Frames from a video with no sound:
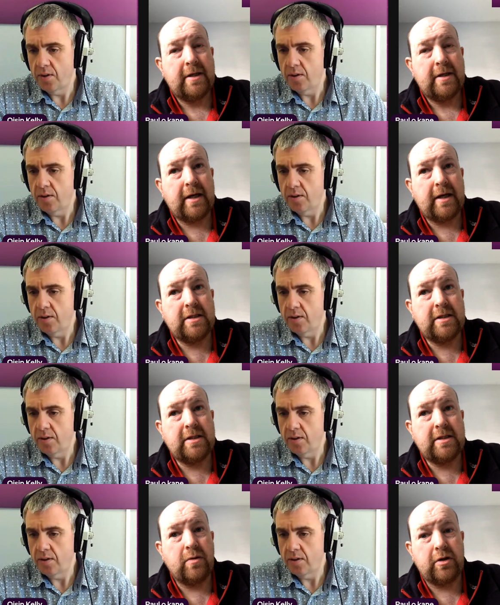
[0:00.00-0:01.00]
Speaker 1: Uh, guys
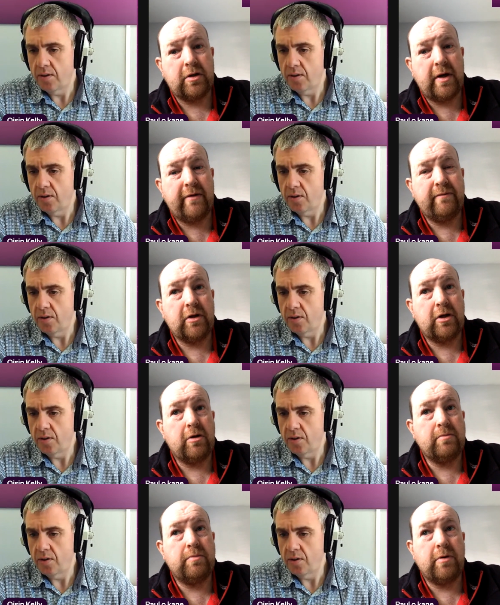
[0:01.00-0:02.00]
that had walked away
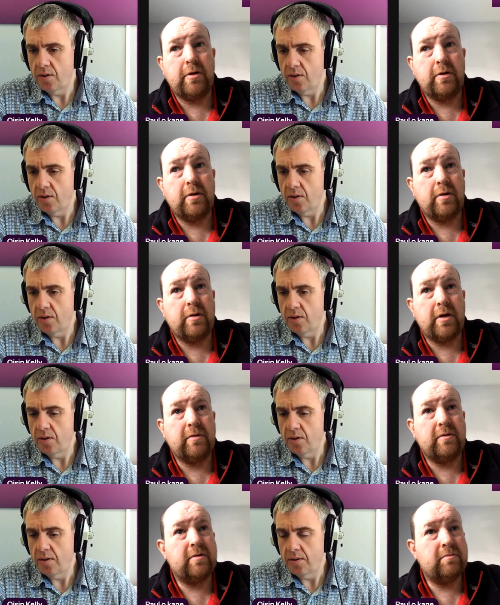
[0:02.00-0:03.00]
from the club or,
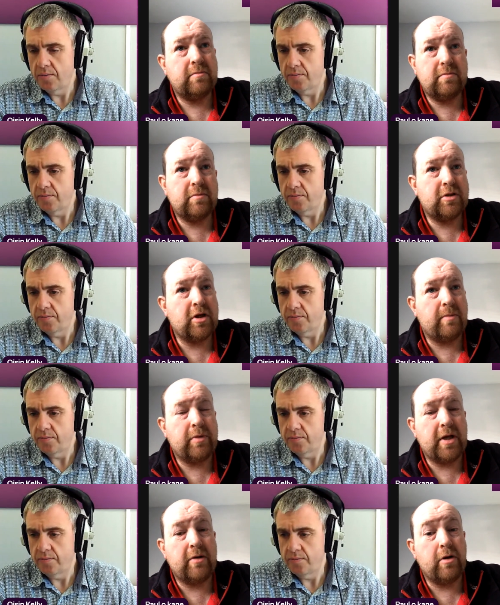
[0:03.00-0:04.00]
or had
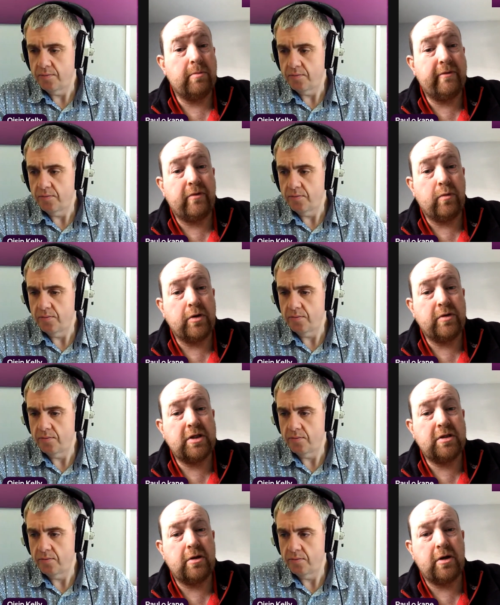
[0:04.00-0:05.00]
stopped playing rugby for one
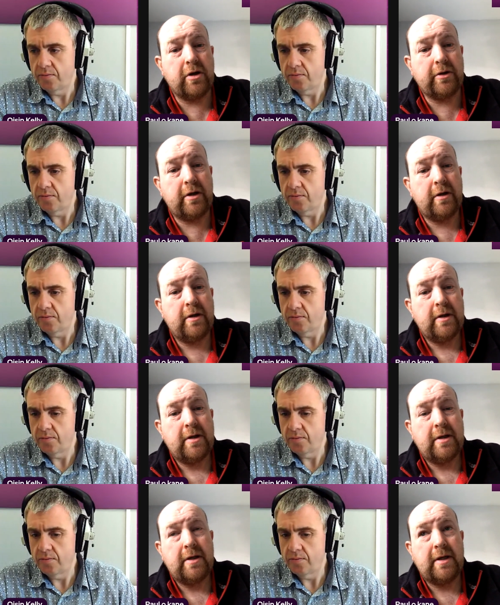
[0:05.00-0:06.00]
reason or another.
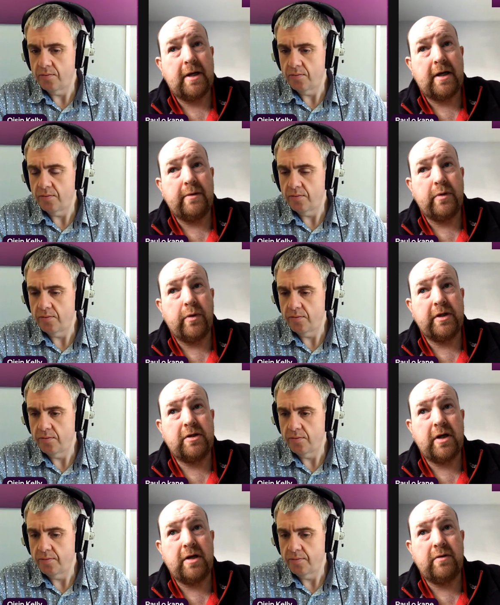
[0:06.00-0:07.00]
Uh, we want to
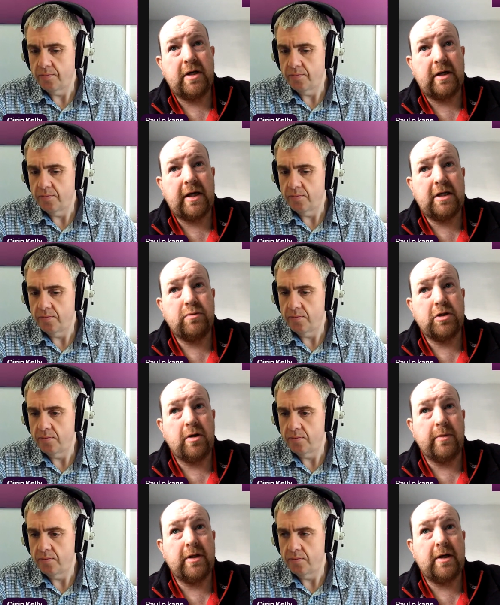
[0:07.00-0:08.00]
try and re-engage with
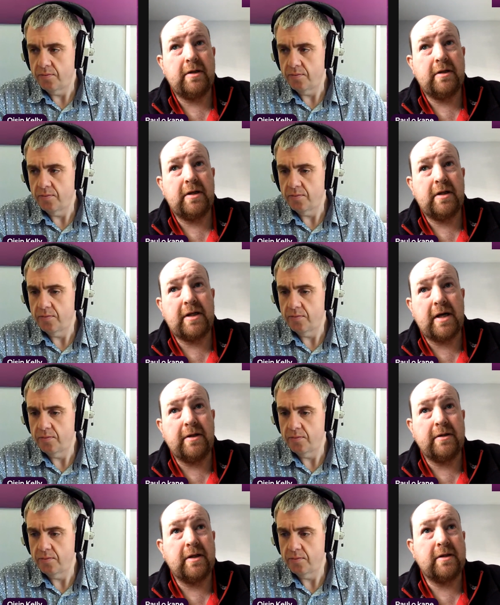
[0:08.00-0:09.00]
some of the, the, the
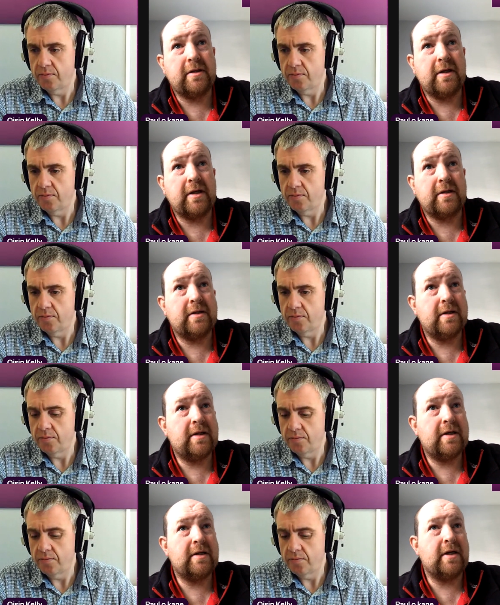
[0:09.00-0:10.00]
talent that, that it,
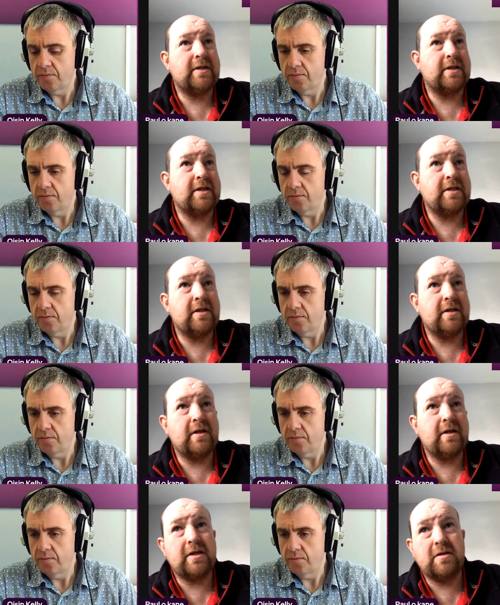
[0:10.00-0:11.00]
uh, has existed
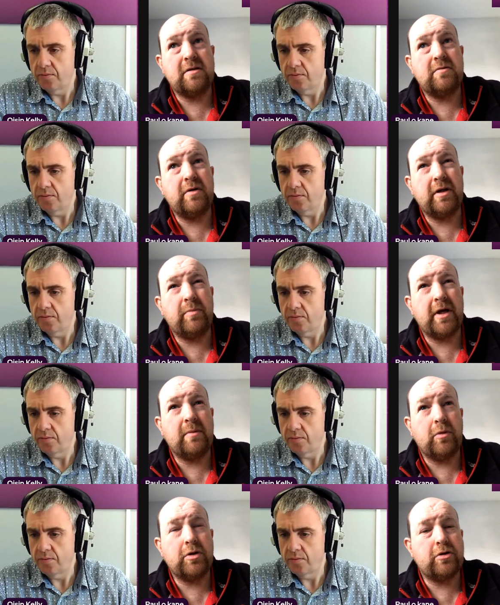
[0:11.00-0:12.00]
that doesn't really play
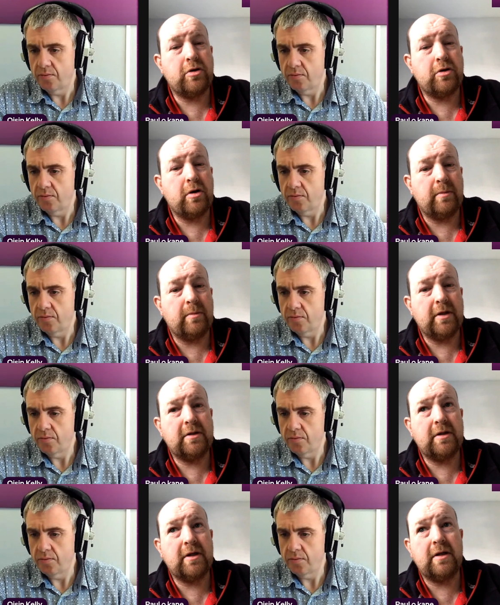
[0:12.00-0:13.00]
in much rugby at the
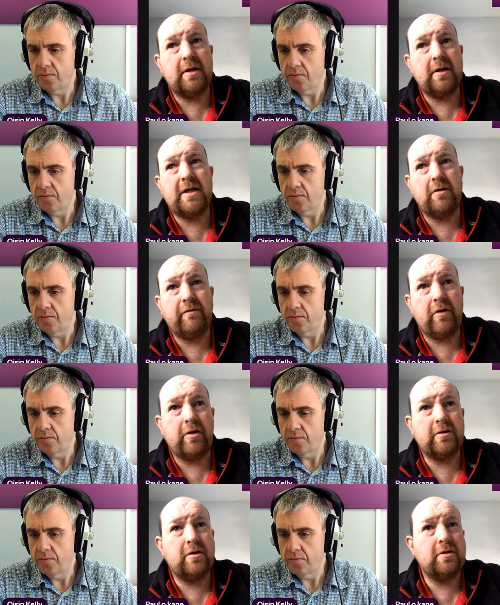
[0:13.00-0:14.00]
moment. The, the Daniel
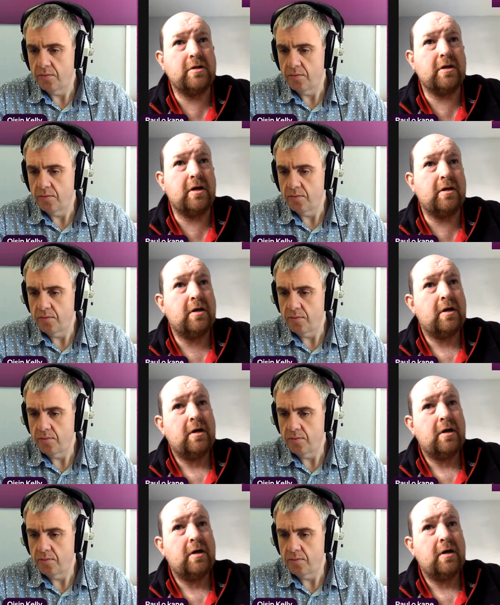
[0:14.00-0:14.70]
Faulkners, the,